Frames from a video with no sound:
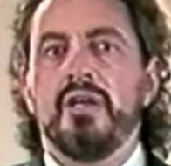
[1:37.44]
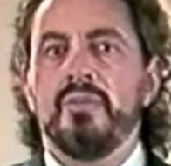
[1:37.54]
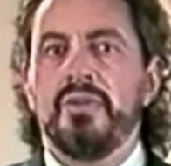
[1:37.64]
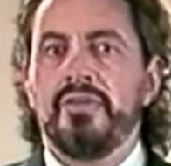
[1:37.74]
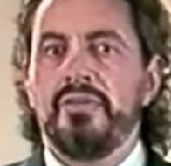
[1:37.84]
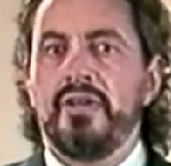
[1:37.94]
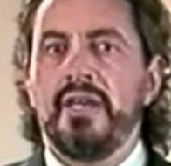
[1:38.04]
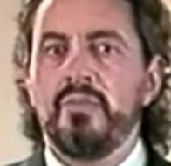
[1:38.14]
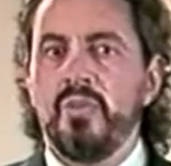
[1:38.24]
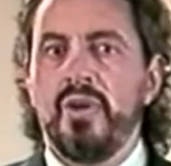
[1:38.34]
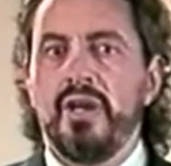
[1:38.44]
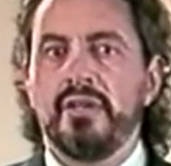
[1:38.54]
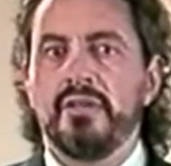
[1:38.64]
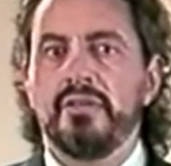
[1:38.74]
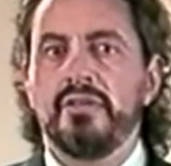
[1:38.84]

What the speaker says: with tape 1,